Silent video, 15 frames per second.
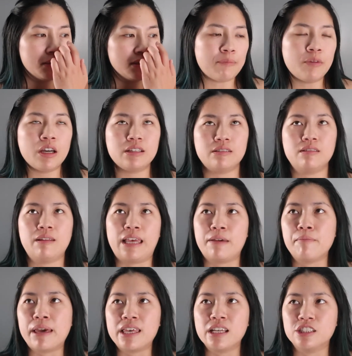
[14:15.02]
I'm not like
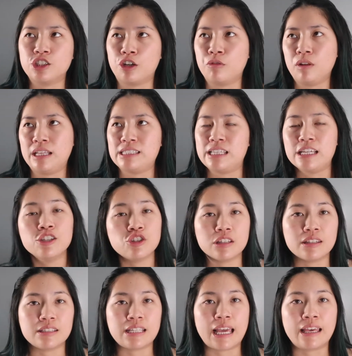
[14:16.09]
making a
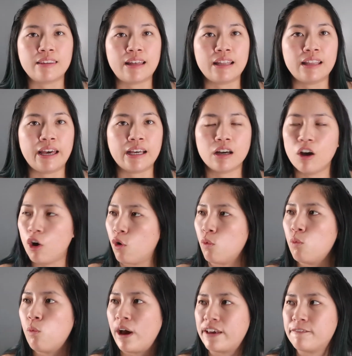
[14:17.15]
generalization saying that like, oh,
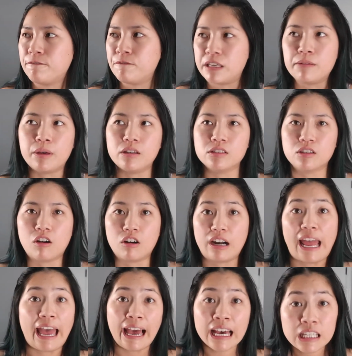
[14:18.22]
white females
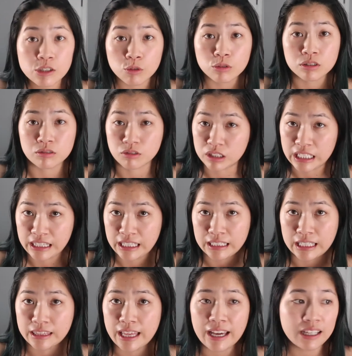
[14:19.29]
are assholes or anything
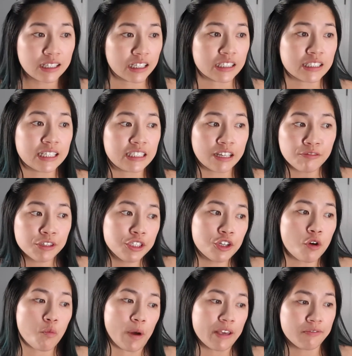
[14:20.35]
like that, because I definitely
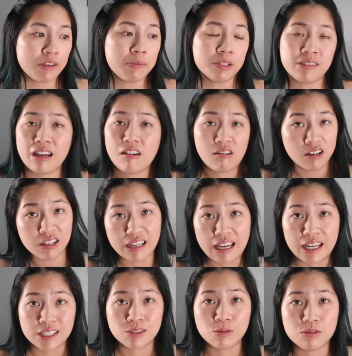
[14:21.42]
know white females that aren't
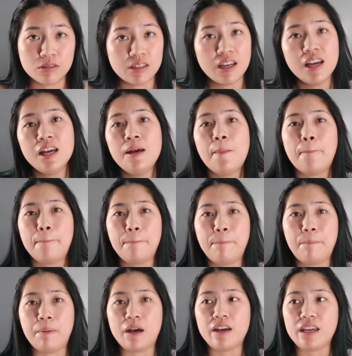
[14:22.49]
assholes.
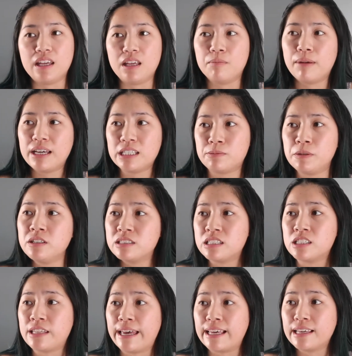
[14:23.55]
But in my experience
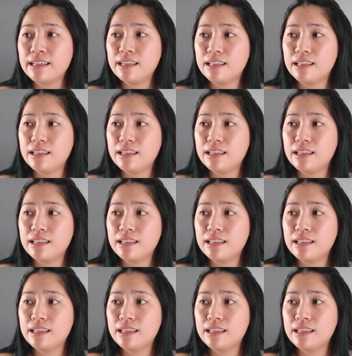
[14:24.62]
is like,